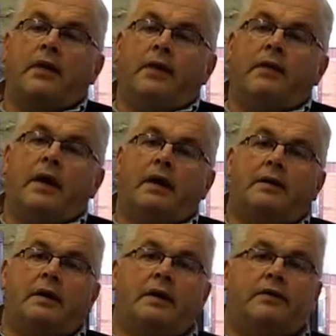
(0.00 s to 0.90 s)
There
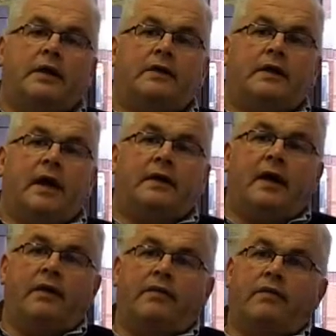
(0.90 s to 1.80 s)
are indeed,
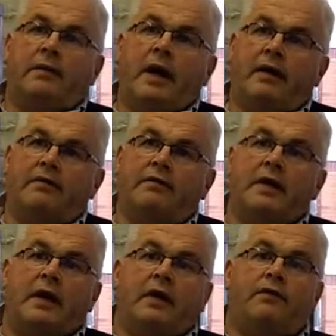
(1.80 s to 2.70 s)
and some have.
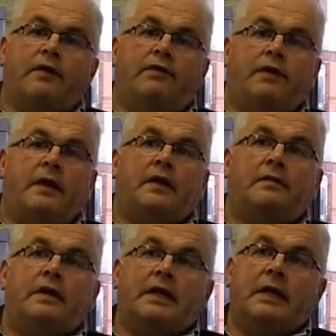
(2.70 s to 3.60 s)
If we feel that the
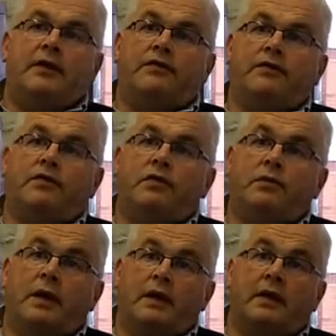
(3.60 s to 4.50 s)
mediation is going
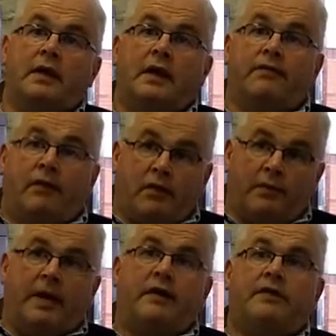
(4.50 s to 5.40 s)
well, if all
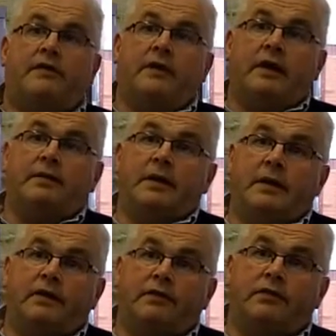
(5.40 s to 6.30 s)
parties feel the
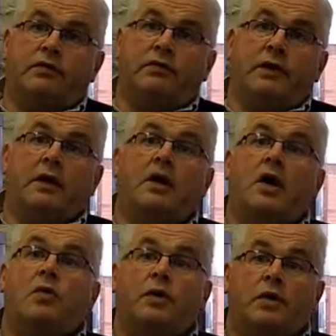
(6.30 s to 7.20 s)
mediation is going well,
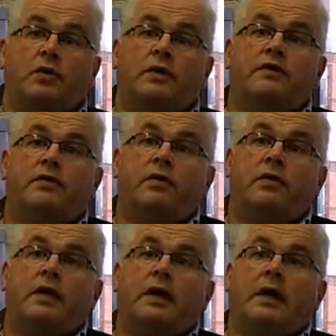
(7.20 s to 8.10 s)
we go with the
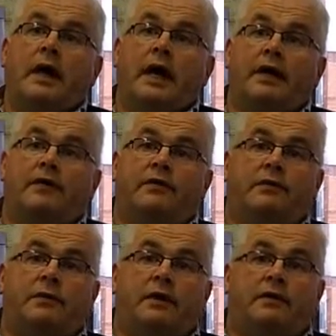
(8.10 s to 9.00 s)
flow, and
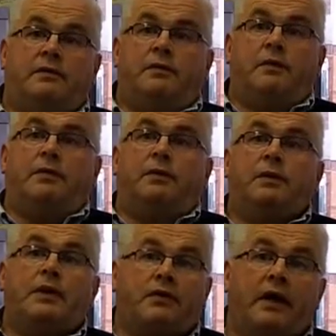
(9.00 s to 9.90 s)
we
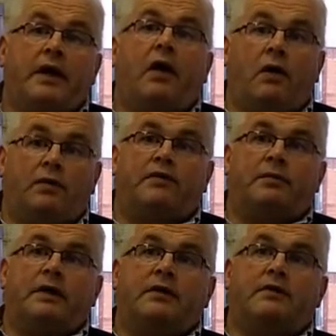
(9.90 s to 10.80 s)
will try always to
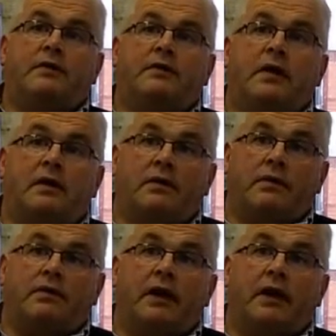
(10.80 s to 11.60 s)
bring it to a conclusion